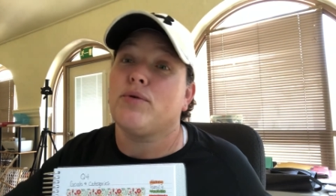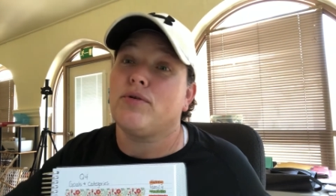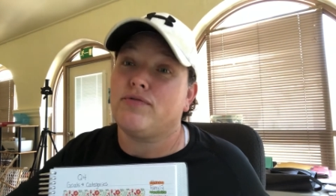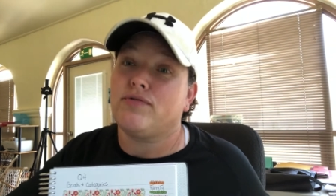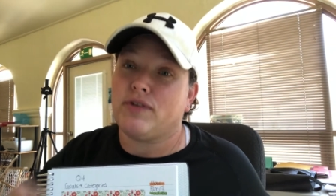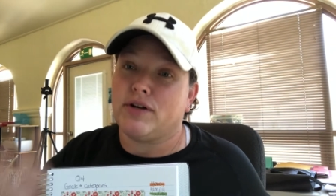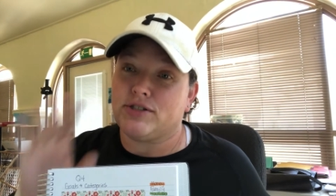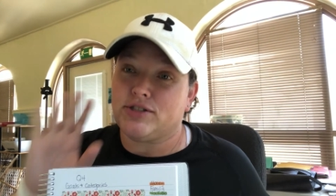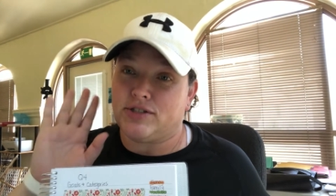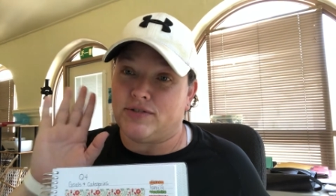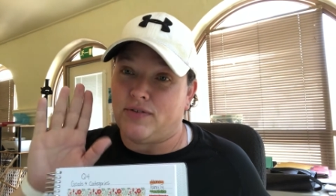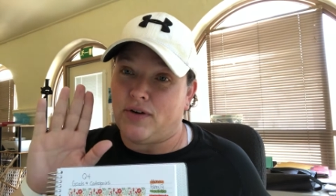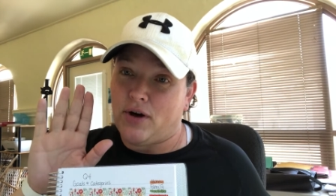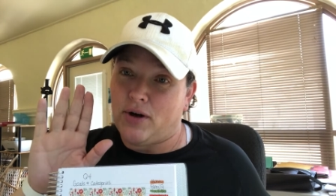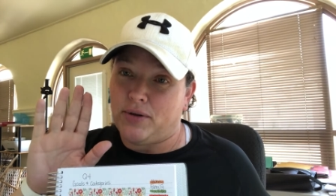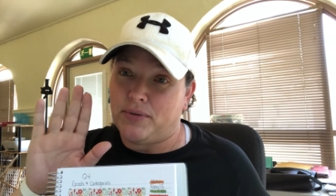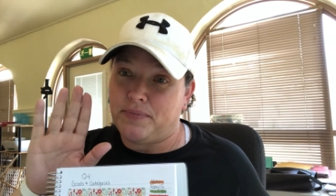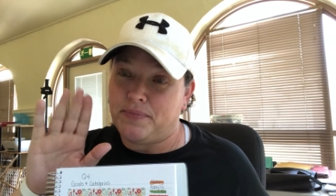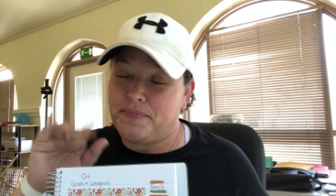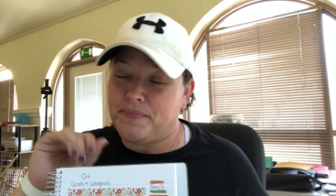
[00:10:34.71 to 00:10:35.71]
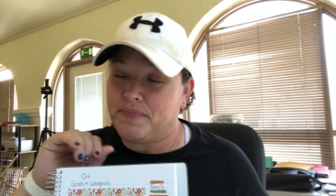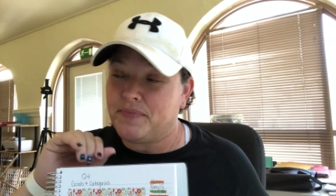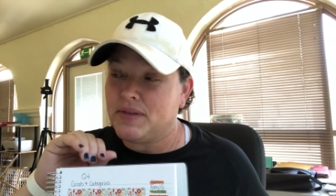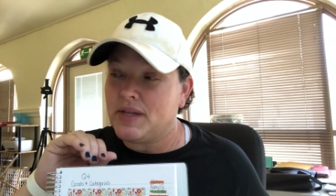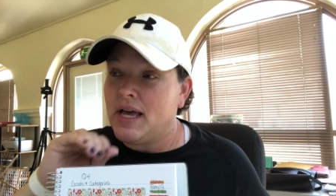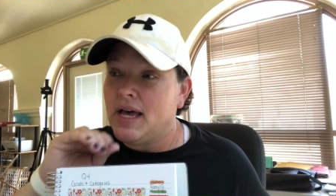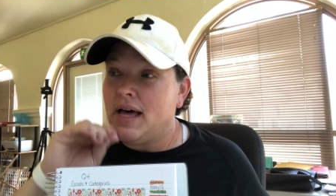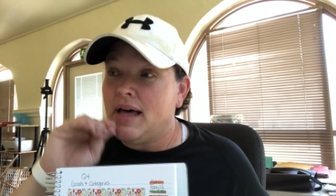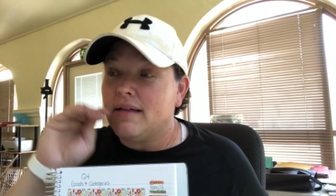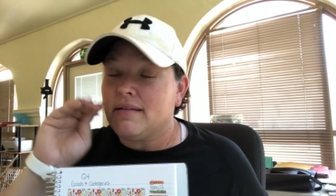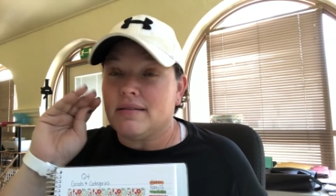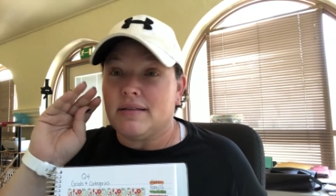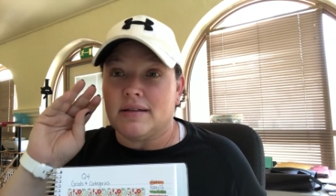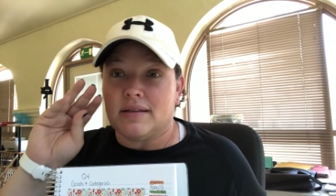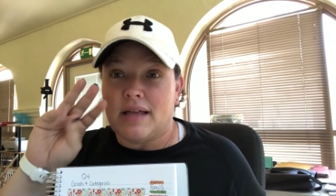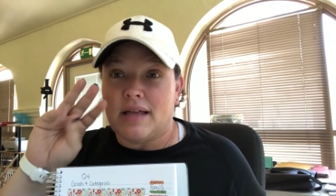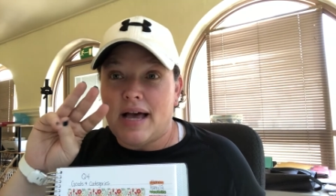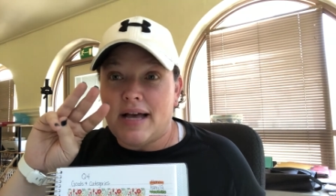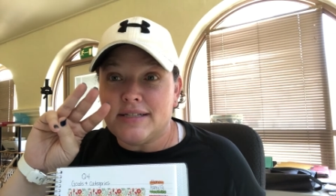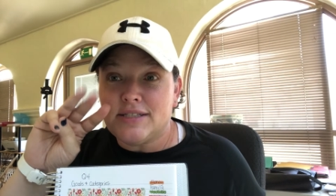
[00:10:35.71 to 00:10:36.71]
Well, first of all, the
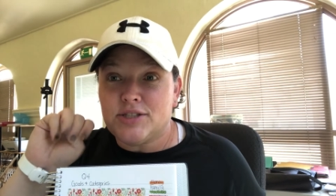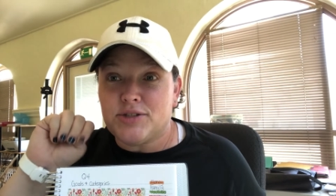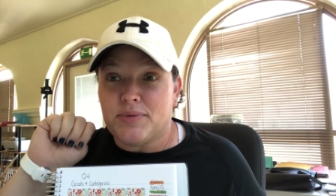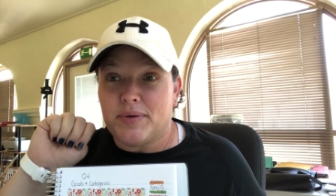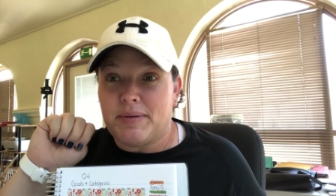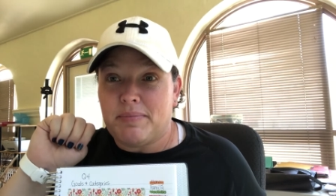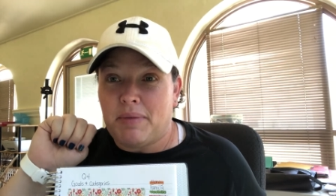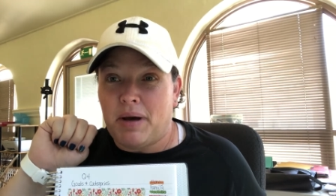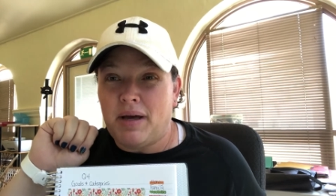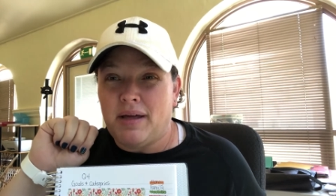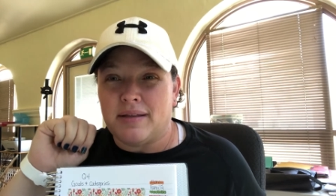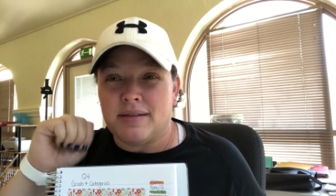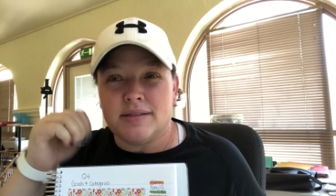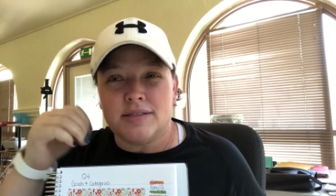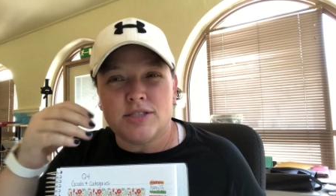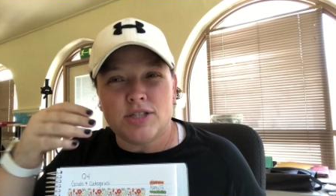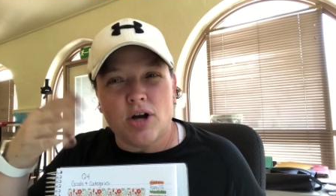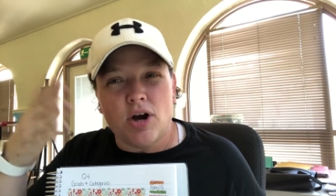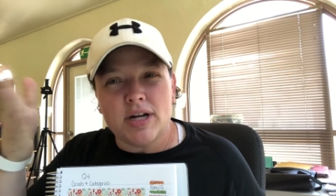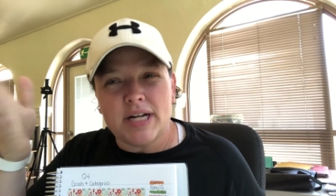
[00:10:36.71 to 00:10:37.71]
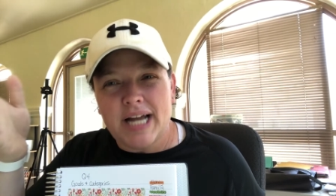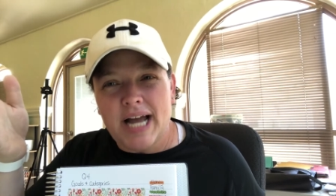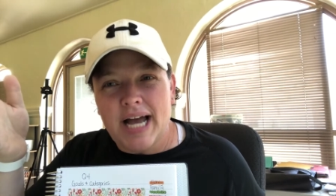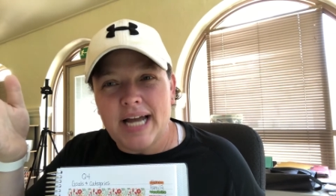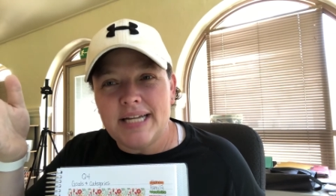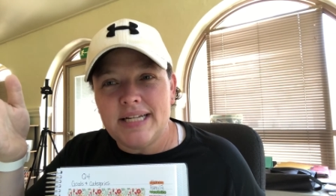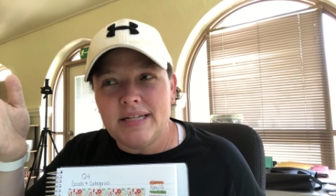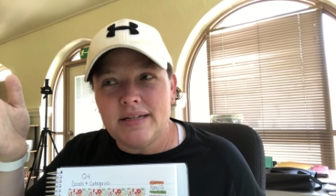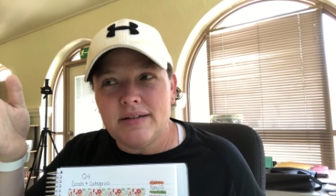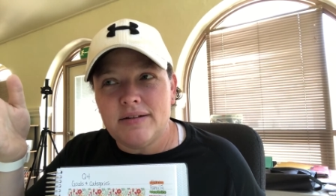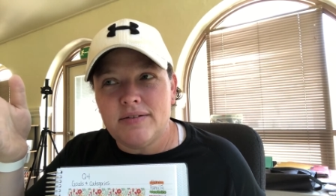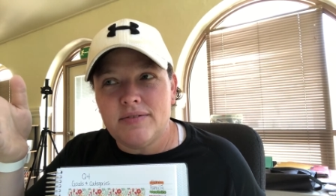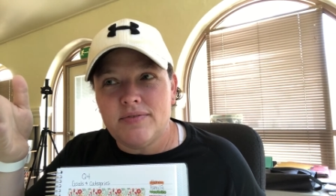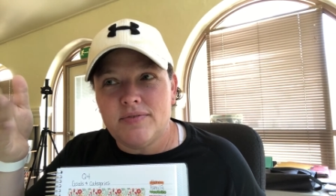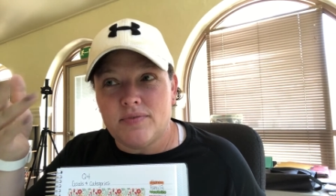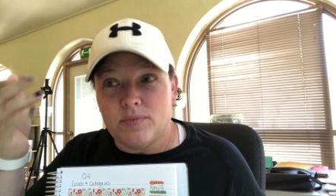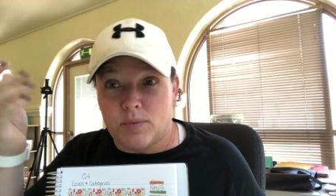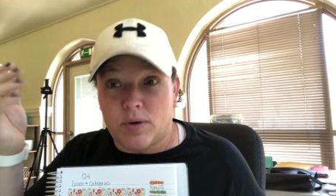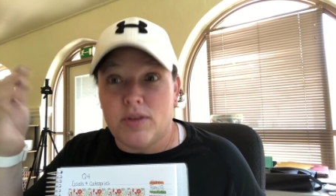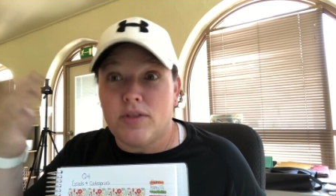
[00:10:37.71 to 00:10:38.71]
last three months are kind of,
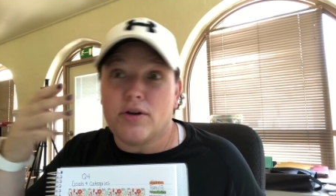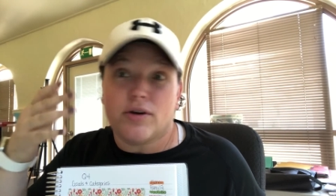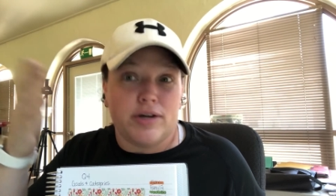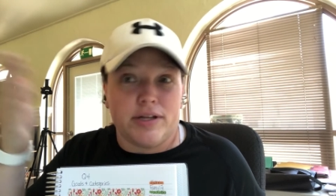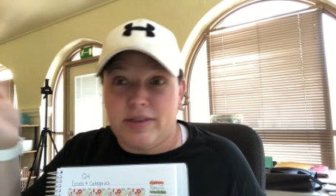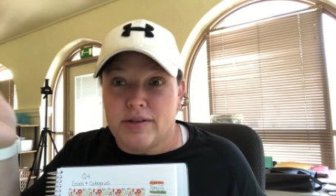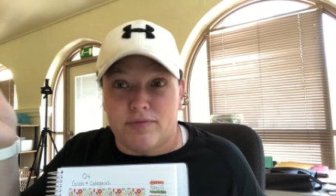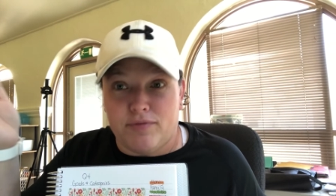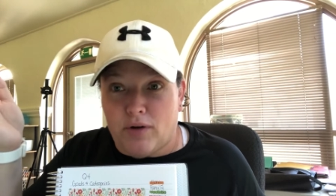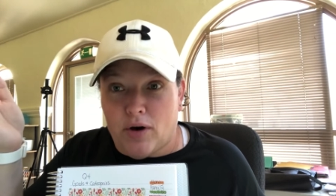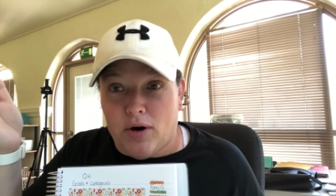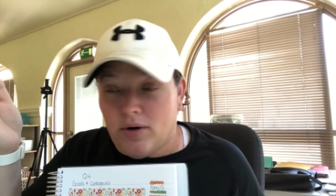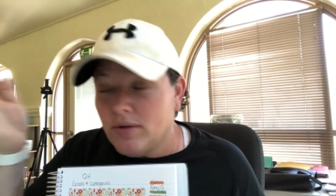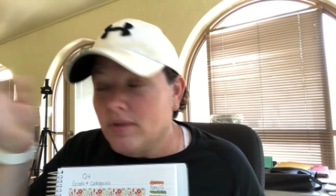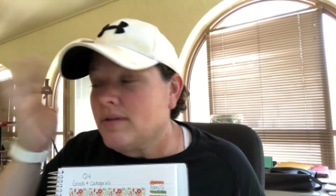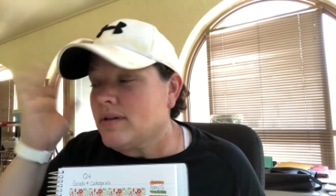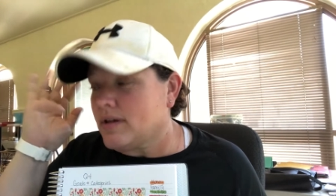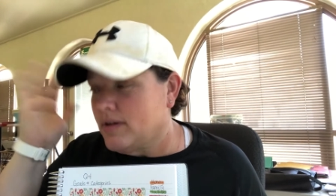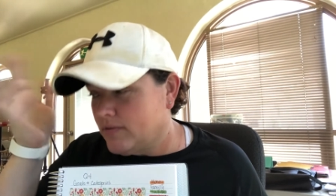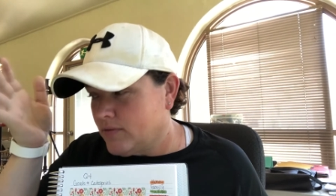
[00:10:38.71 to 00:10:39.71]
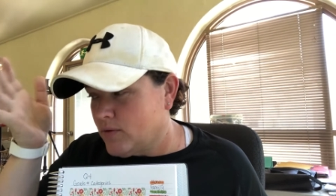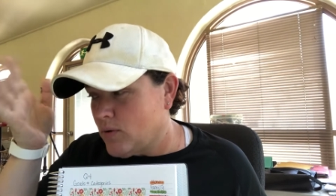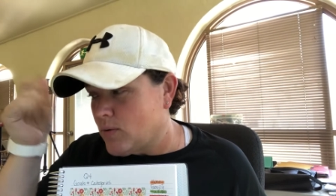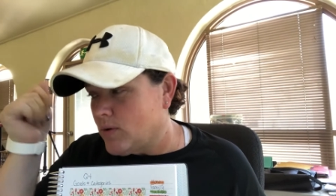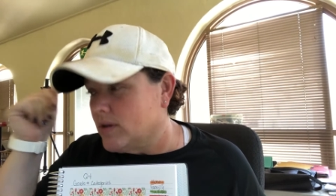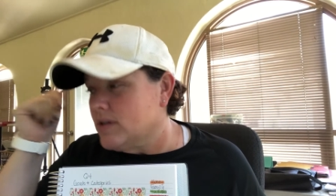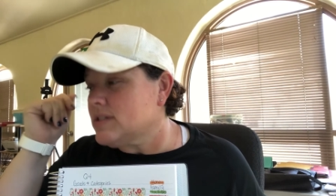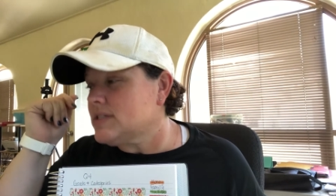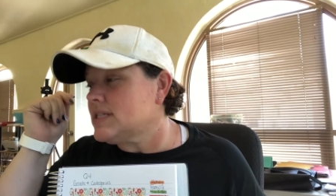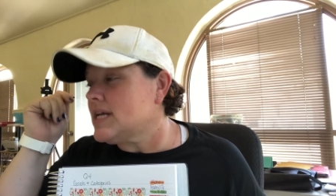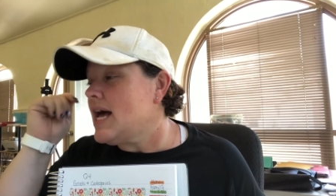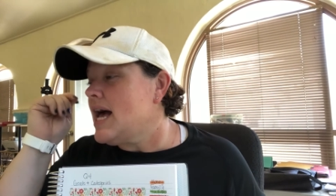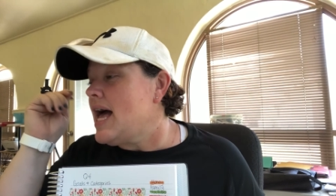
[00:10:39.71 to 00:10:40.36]
well, they're in the fall, of course.